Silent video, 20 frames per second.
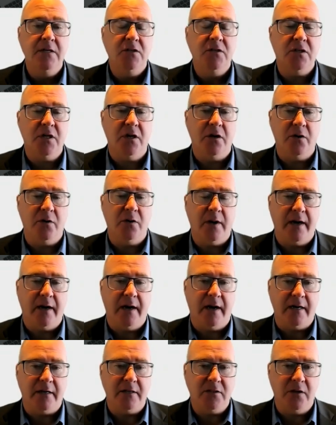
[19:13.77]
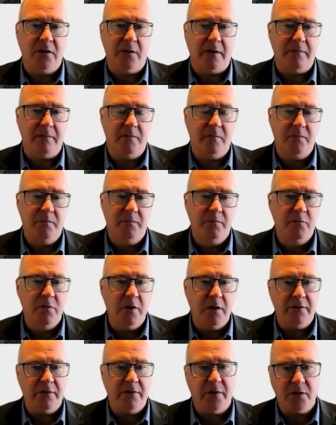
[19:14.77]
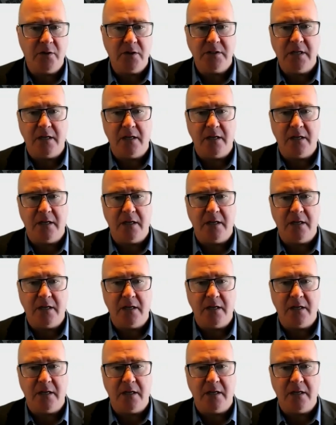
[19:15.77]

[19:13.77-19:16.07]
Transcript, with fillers: So uh, so I really focus